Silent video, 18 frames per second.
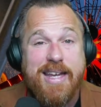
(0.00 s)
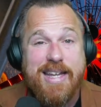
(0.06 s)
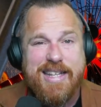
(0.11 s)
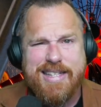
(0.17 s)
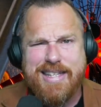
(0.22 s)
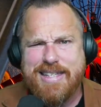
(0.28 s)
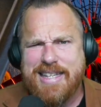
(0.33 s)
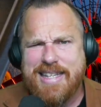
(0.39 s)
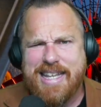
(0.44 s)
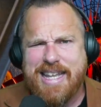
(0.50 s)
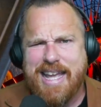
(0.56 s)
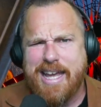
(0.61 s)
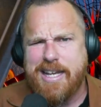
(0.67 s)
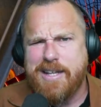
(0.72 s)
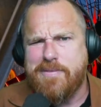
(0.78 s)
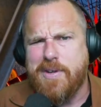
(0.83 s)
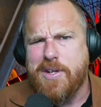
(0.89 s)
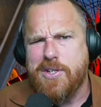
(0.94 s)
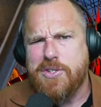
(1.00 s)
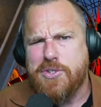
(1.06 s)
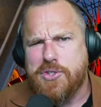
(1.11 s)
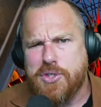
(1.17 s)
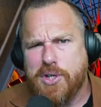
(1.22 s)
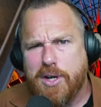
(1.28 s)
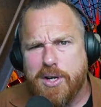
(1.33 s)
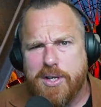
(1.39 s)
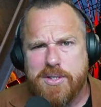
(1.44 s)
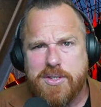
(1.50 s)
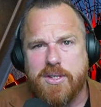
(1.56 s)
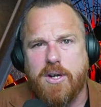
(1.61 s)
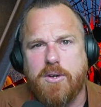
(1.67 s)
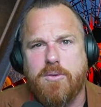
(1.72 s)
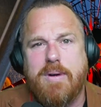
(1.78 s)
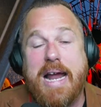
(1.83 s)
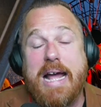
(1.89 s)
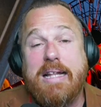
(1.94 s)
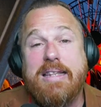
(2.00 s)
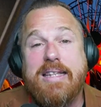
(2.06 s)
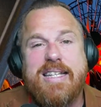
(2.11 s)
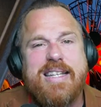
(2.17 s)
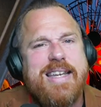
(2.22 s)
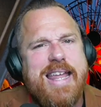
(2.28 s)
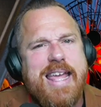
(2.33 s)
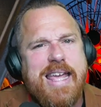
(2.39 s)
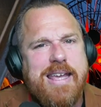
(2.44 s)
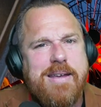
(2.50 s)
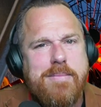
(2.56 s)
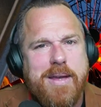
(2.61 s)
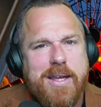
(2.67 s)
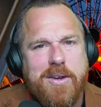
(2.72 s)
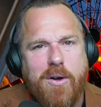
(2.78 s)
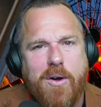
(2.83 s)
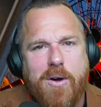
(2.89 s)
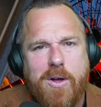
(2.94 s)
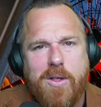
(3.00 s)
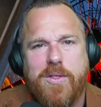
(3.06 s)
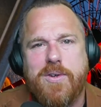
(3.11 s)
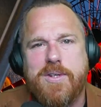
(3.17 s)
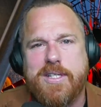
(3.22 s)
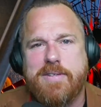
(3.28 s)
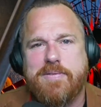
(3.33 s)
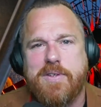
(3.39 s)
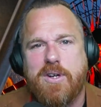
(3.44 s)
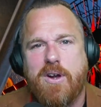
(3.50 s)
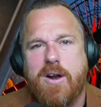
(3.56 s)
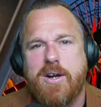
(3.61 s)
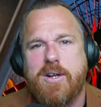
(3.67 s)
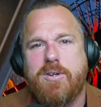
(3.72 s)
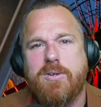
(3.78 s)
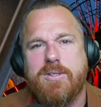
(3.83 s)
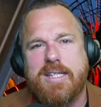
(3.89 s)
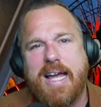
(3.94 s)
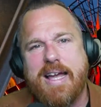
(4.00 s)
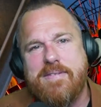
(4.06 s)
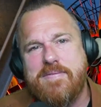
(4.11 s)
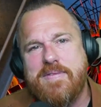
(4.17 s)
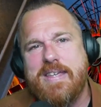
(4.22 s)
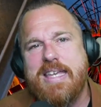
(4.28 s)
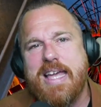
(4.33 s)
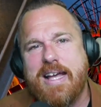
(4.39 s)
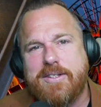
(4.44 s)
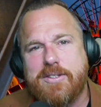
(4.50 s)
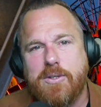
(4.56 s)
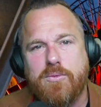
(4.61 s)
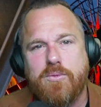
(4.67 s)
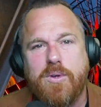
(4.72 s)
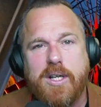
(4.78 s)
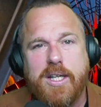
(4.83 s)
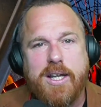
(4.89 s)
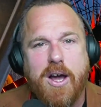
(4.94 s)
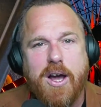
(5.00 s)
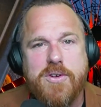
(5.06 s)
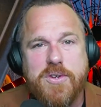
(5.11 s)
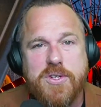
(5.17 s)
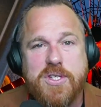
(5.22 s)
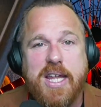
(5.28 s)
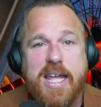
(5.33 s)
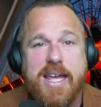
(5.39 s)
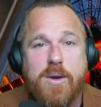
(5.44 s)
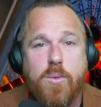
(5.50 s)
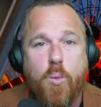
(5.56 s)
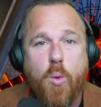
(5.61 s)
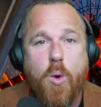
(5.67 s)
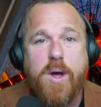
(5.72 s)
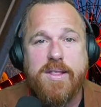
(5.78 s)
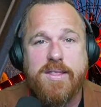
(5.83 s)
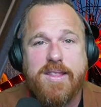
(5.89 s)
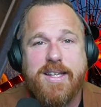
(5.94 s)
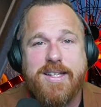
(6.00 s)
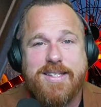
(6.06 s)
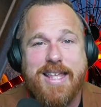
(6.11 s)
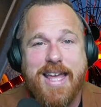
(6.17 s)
Disney kind of skirts around the name in all their different articles. I have yet to really understand what these